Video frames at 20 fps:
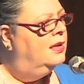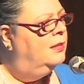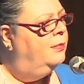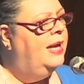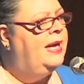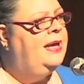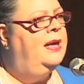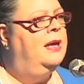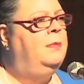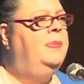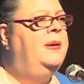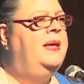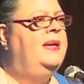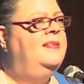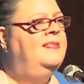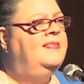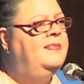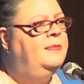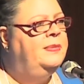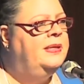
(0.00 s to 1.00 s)
making
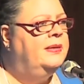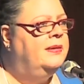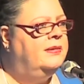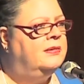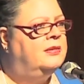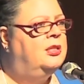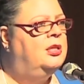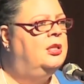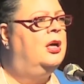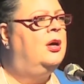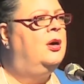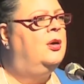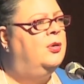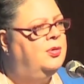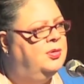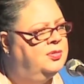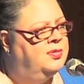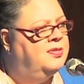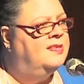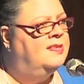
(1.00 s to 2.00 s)
piecemeal
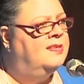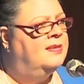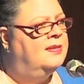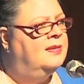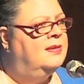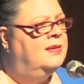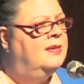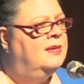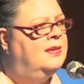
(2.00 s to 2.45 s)
clothes?